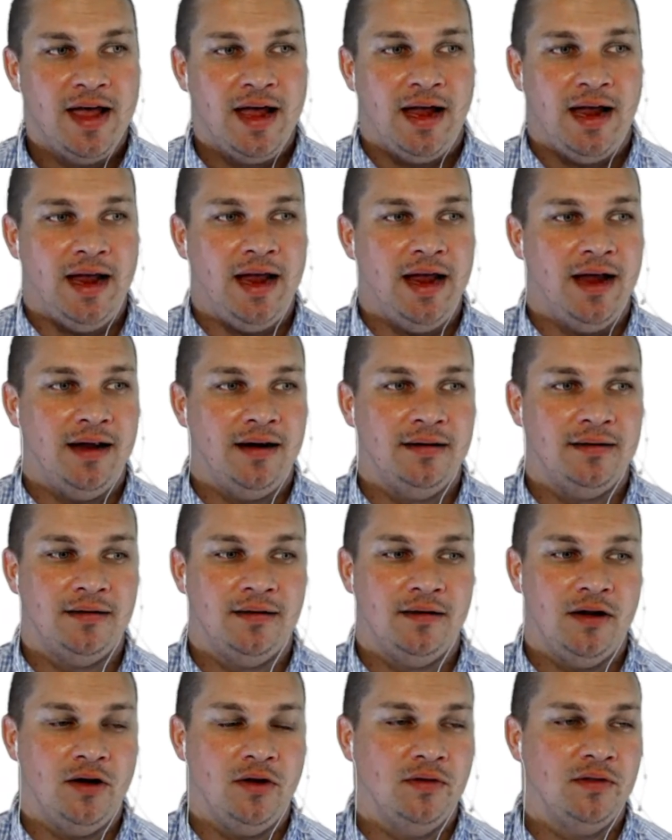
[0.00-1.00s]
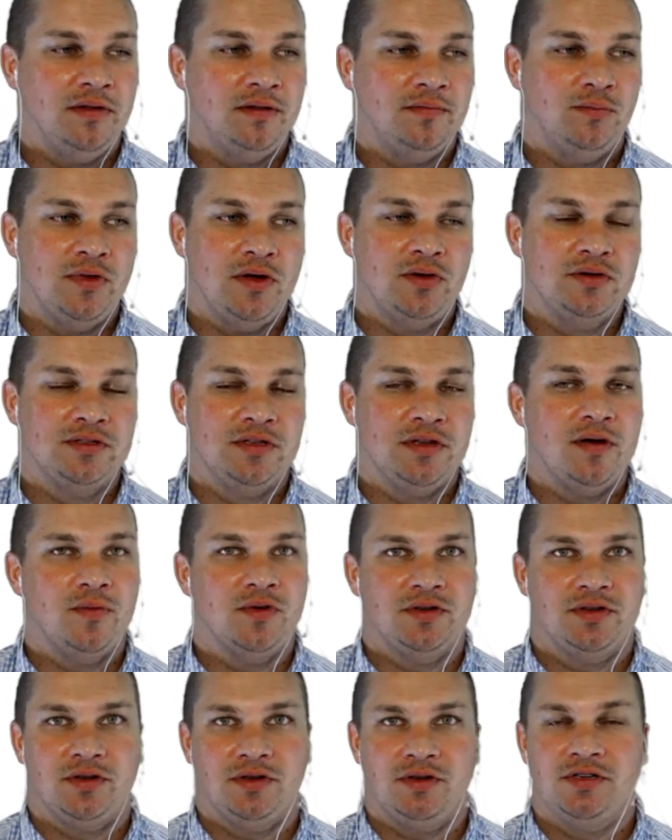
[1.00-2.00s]
and those
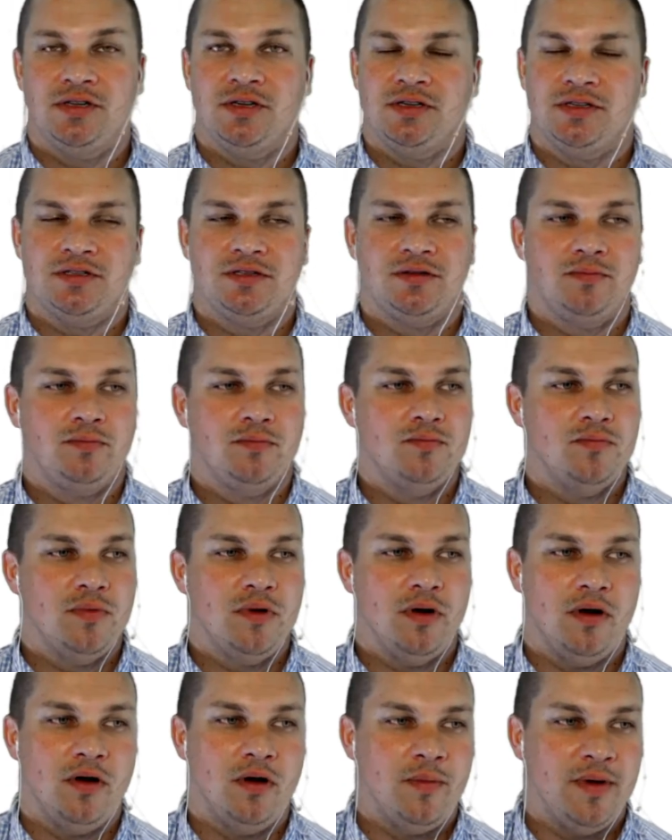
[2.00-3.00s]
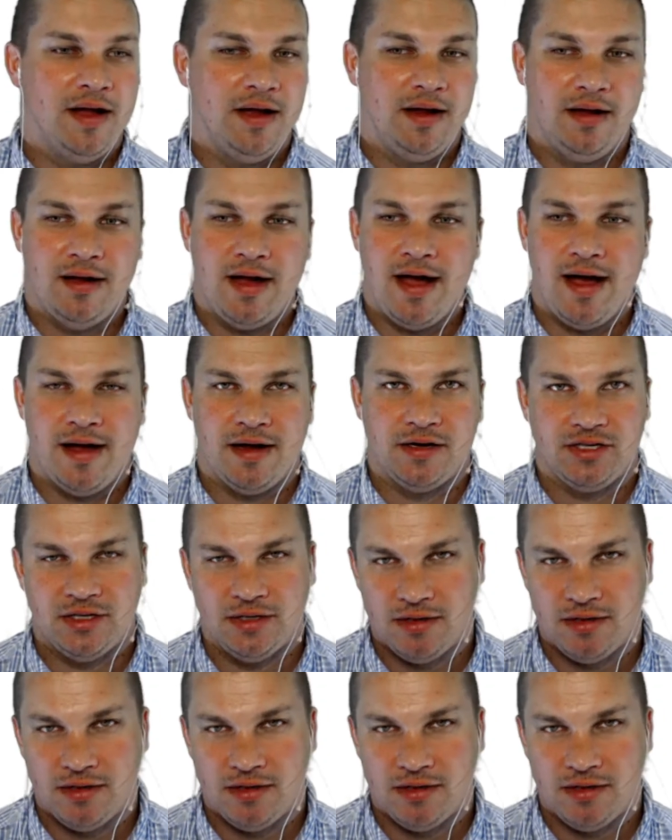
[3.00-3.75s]
numbers are just oh my gosh,